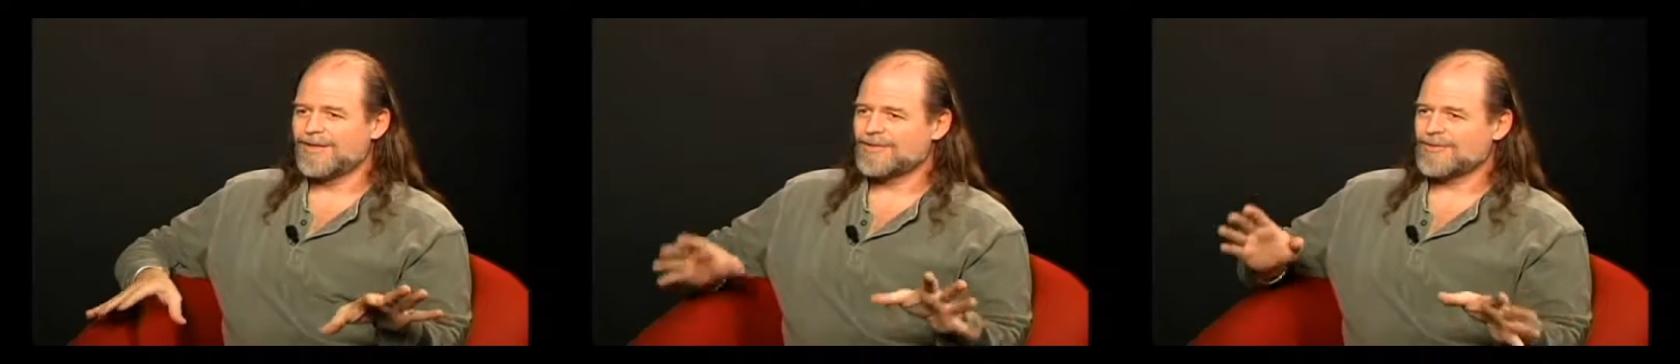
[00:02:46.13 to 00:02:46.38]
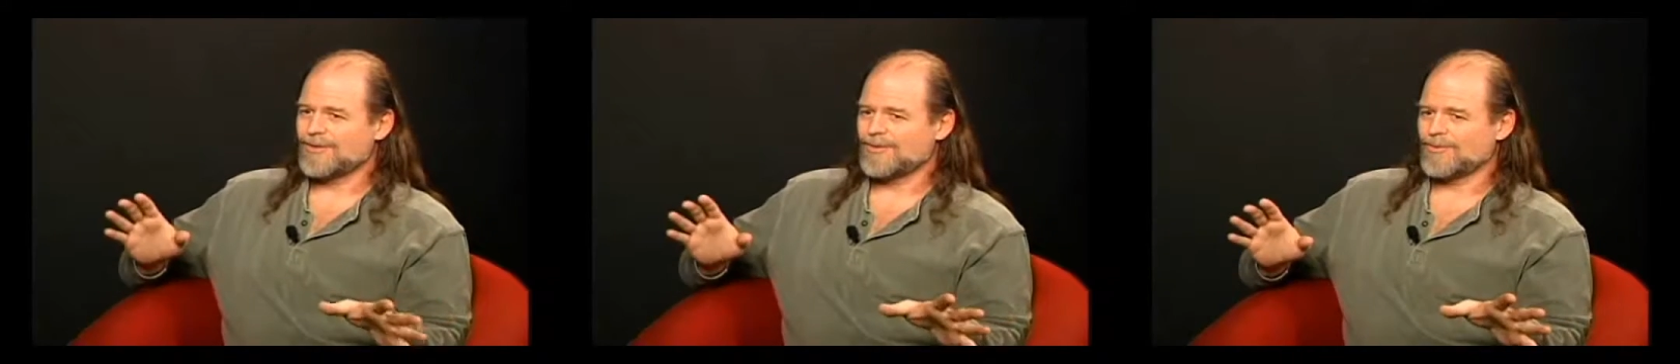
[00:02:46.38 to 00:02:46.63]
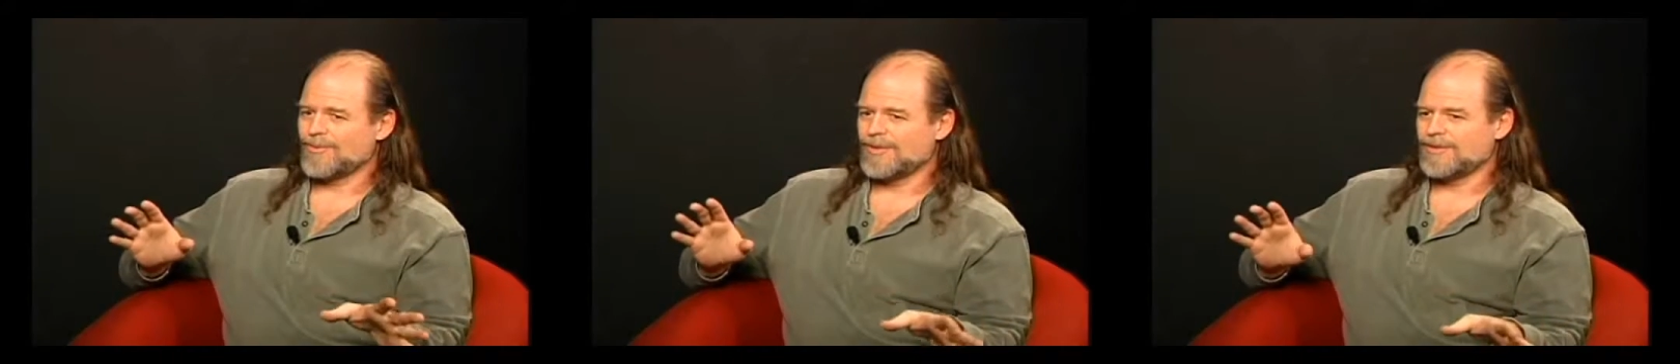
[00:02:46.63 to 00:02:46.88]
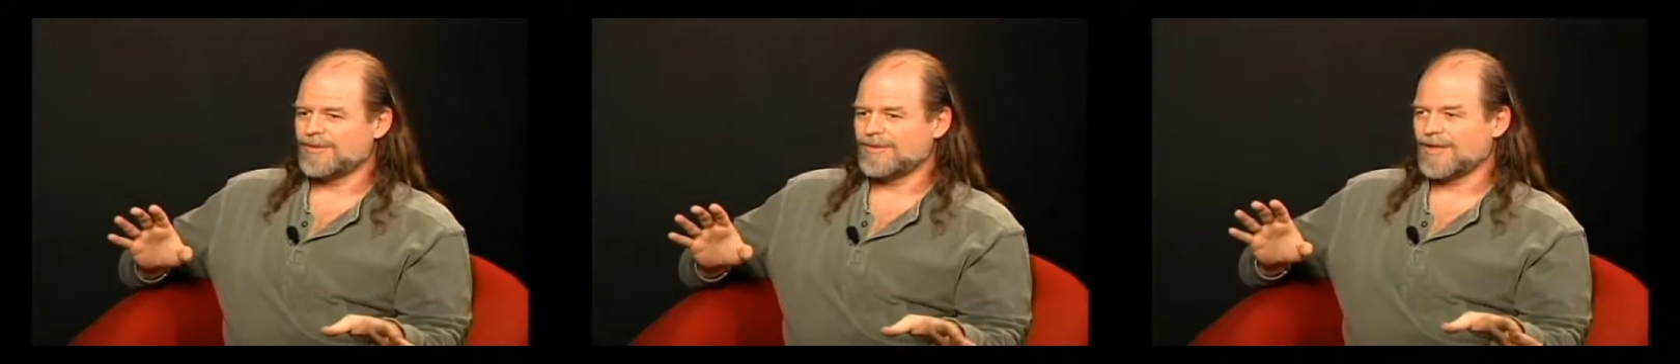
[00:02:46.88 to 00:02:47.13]
So
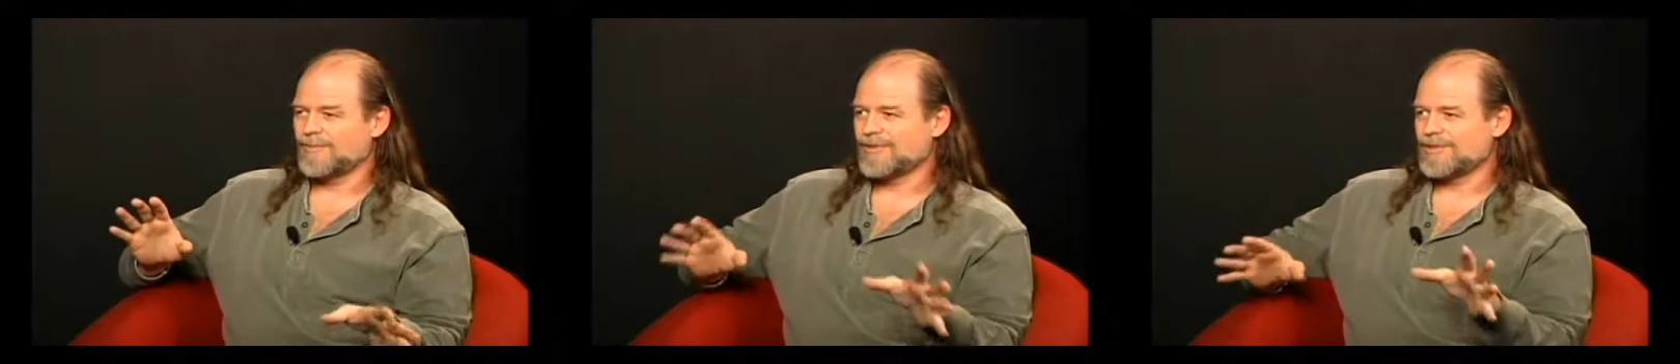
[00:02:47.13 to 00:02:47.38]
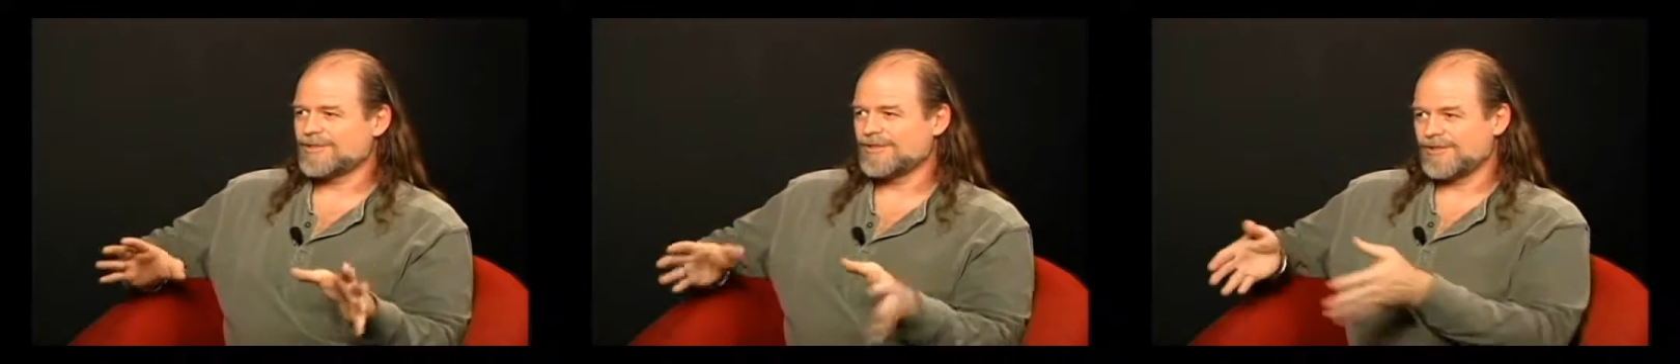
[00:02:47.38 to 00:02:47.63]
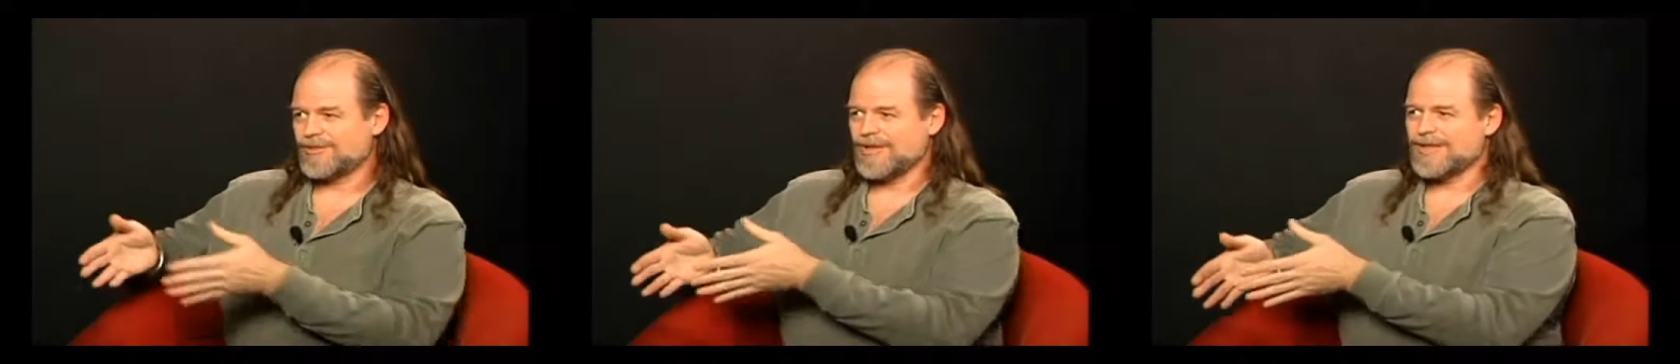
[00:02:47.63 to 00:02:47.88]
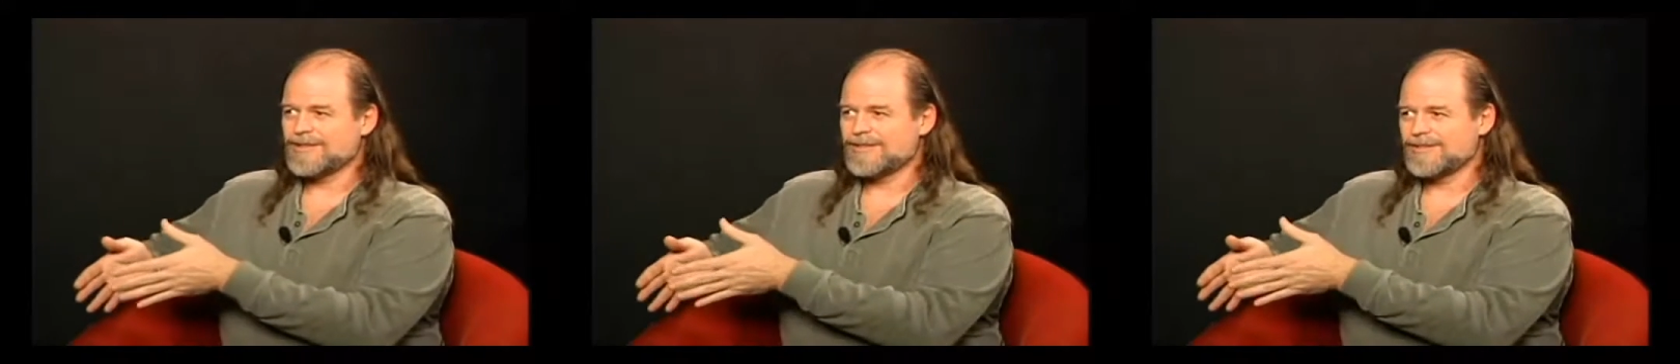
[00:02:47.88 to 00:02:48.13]
when a person
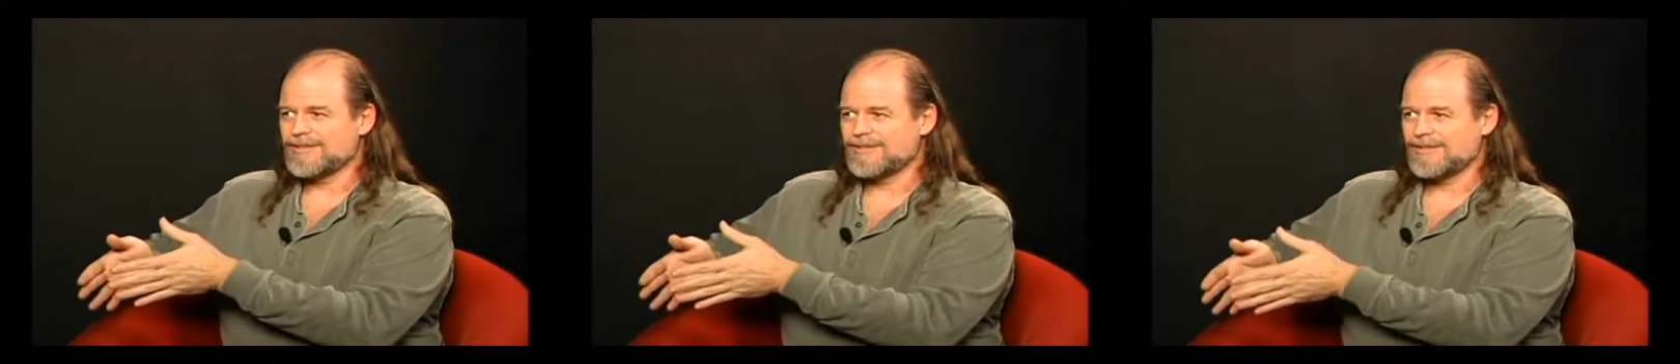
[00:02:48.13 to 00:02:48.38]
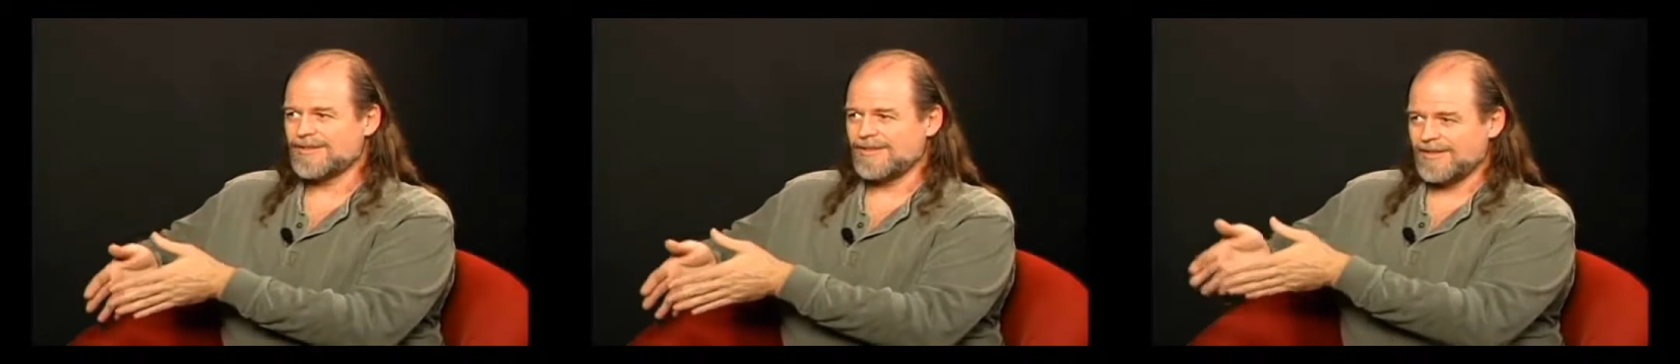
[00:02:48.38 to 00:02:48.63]
addresses